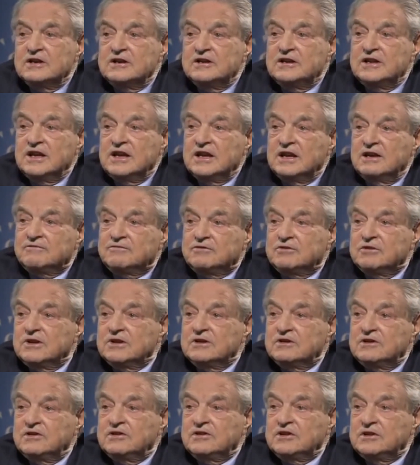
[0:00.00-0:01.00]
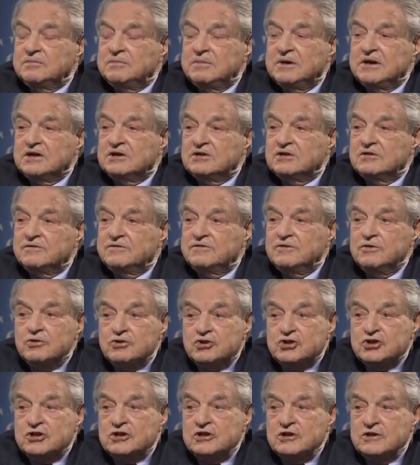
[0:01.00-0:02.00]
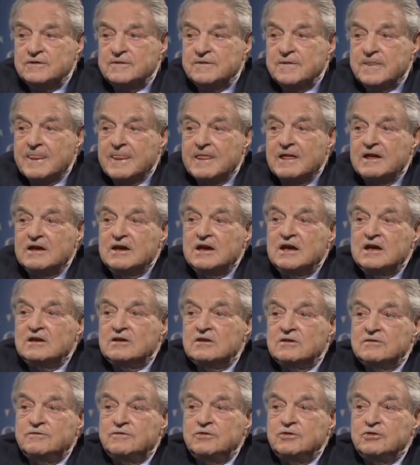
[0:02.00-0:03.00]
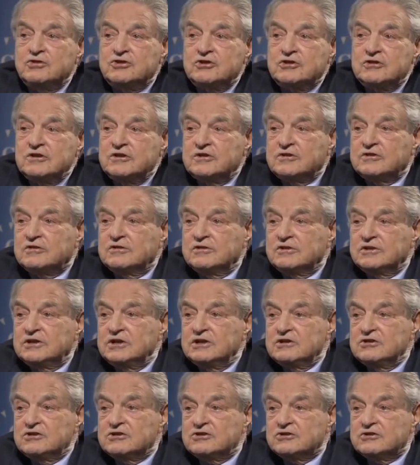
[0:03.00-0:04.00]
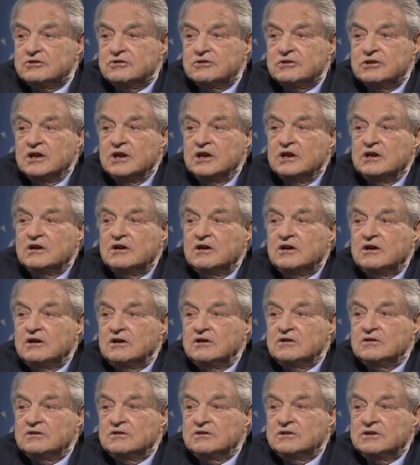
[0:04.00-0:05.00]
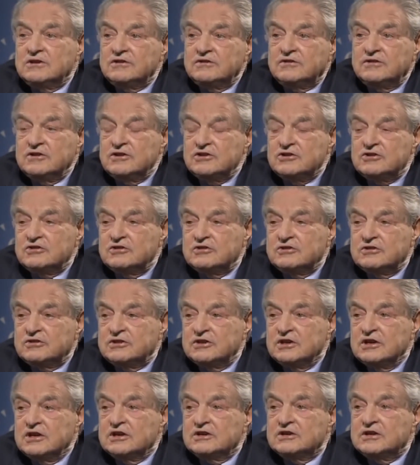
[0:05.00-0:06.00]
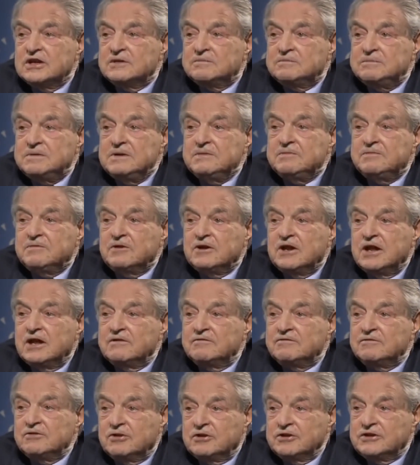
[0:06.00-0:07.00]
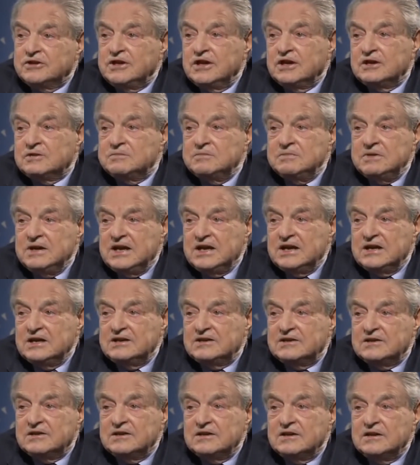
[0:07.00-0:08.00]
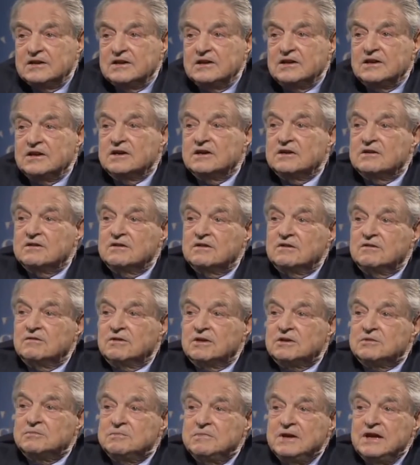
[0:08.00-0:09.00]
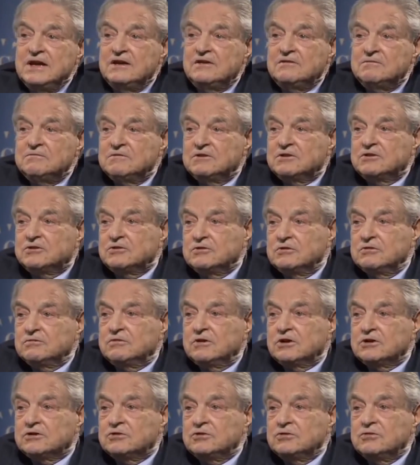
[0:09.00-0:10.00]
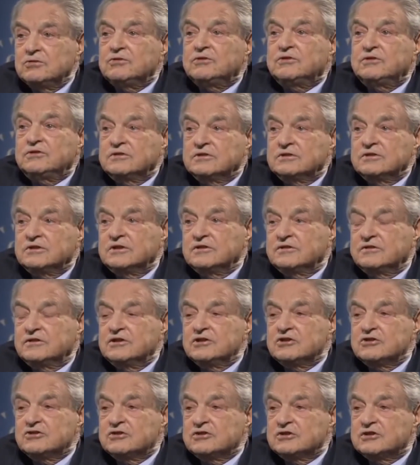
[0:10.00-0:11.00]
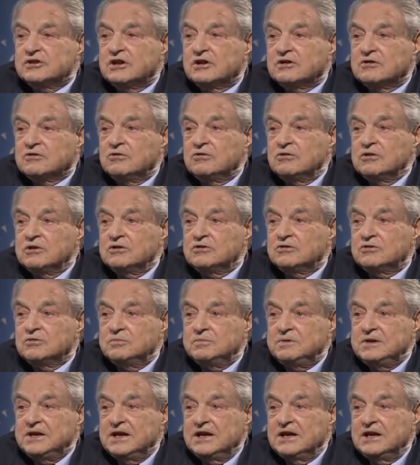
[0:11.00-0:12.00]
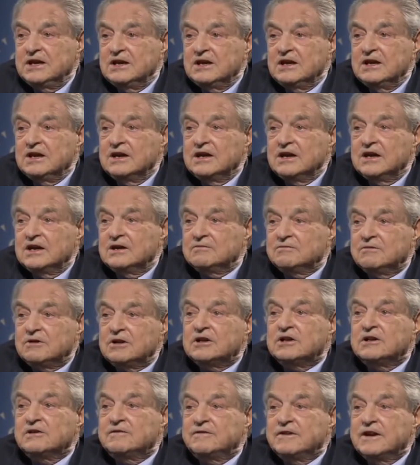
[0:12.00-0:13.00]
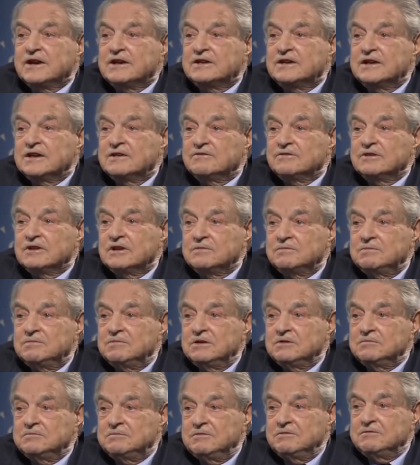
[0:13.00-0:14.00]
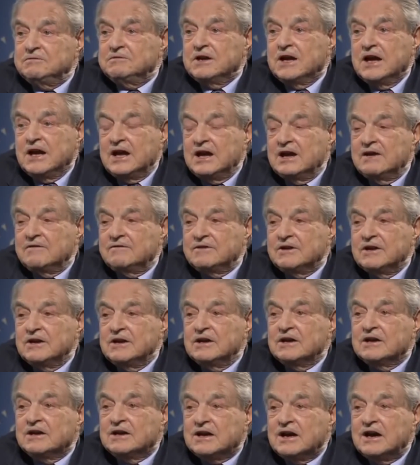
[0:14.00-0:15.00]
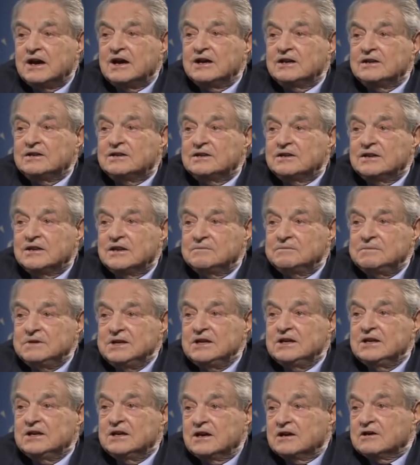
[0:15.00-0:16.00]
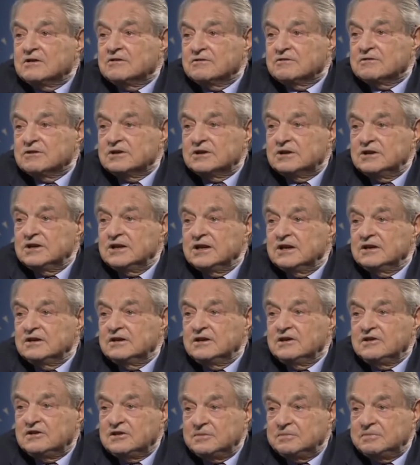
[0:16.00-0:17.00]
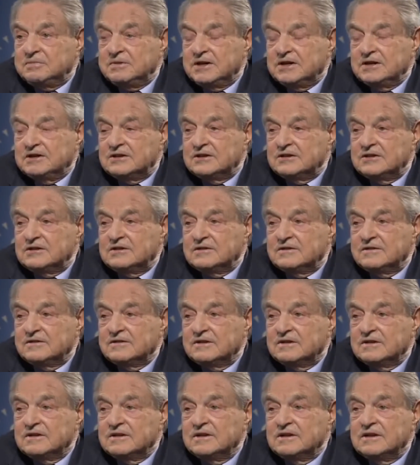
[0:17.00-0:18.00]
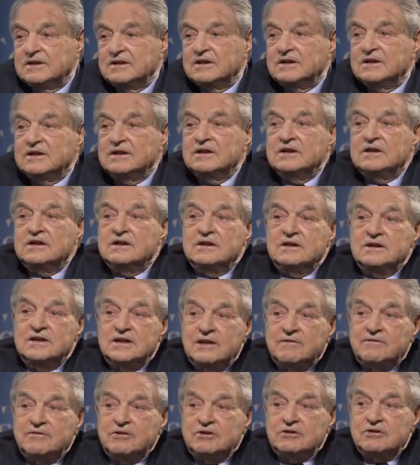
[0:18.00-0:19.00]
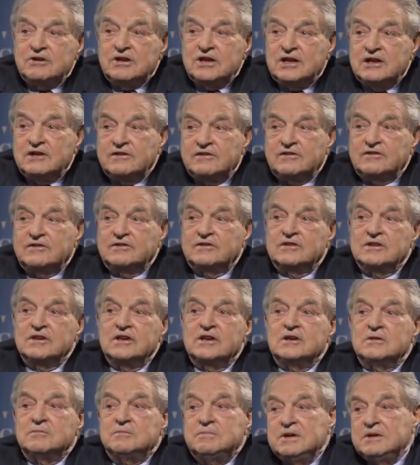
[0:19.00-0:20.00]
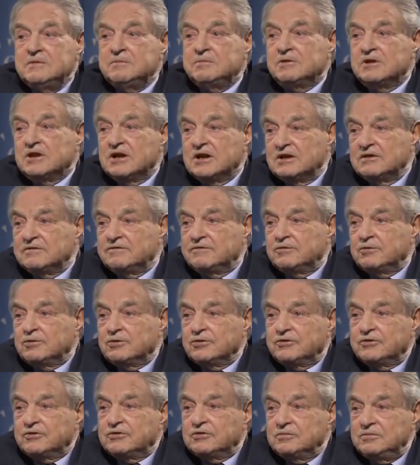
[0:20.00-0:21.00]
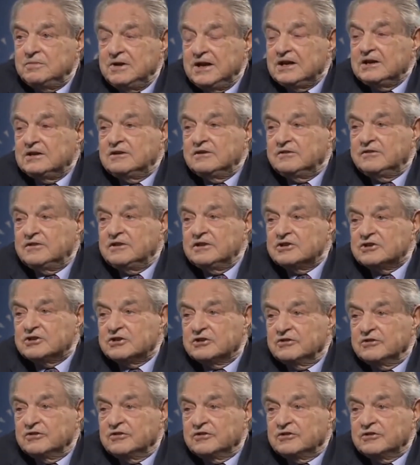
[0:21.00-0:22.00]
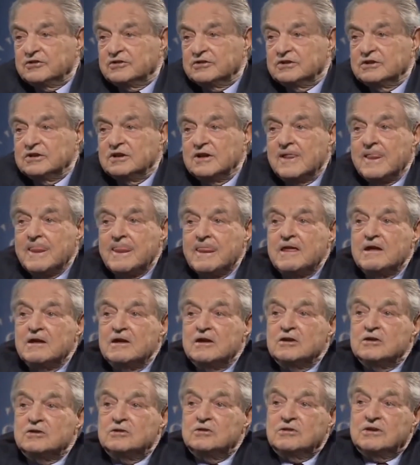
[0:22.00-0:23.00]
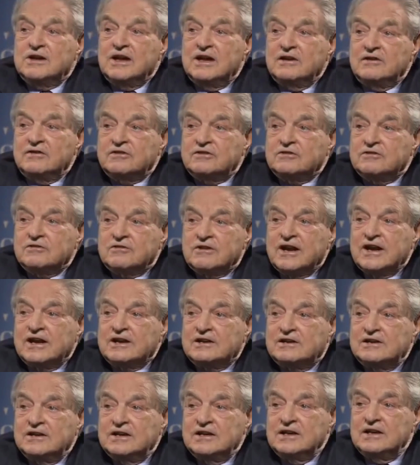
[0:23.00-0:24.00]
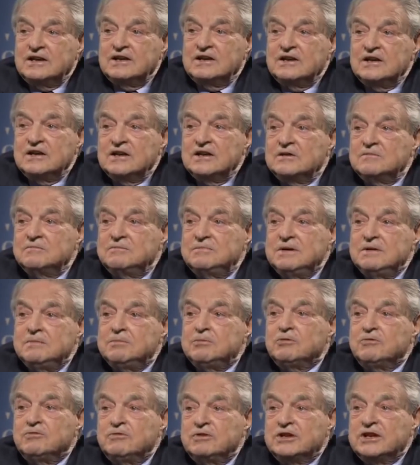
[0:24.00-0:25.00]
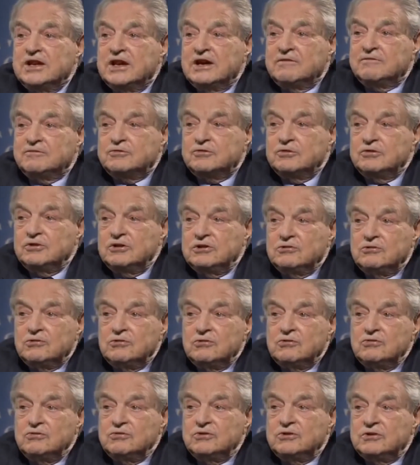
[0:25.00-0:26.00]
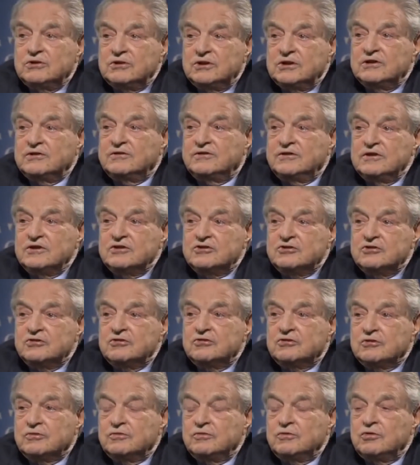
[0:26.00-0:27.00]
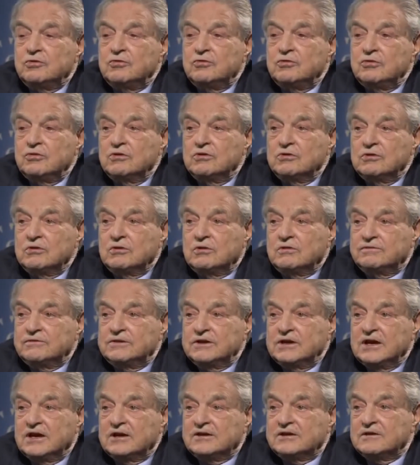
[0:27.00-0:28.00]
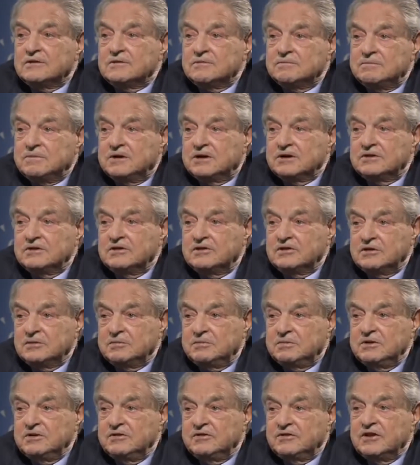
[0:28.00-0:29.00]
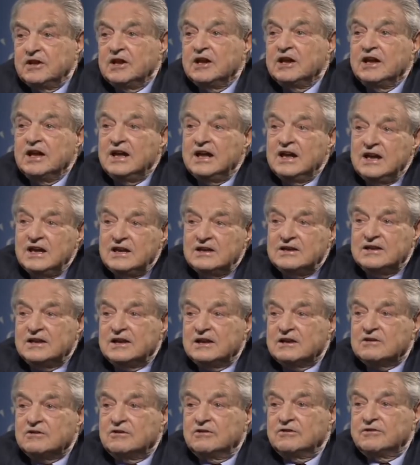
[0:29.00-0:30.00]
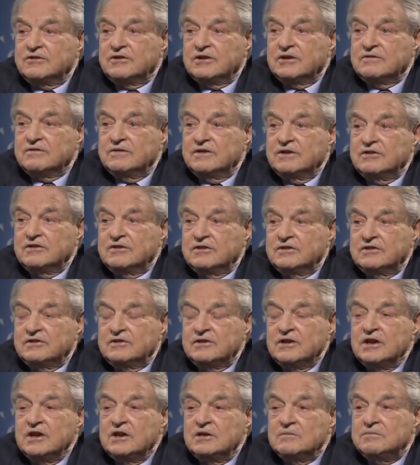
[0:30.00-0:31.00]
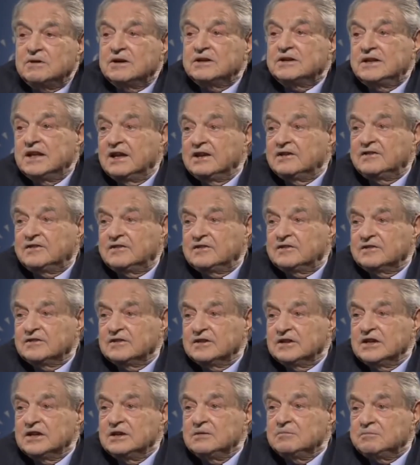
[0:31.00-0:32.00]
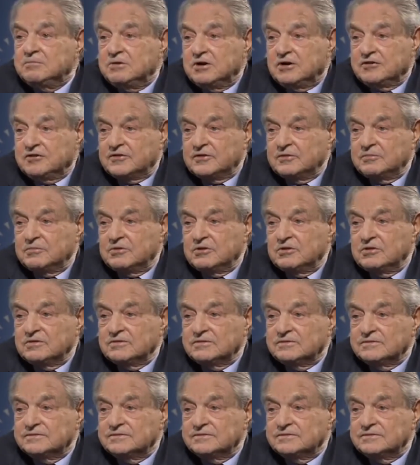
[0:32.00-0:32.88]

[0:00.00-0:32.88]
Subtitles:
They have to anticipate the future, and the future is contingent on the decisions that people have not yet made. What those decisions are going to be and what effect they will have can't be accurately anticipated. Nevertheless, people are forced to make decisions. To guess correctly, people would have to know the decisions of all of the other participants and their consequences, but that's impossible.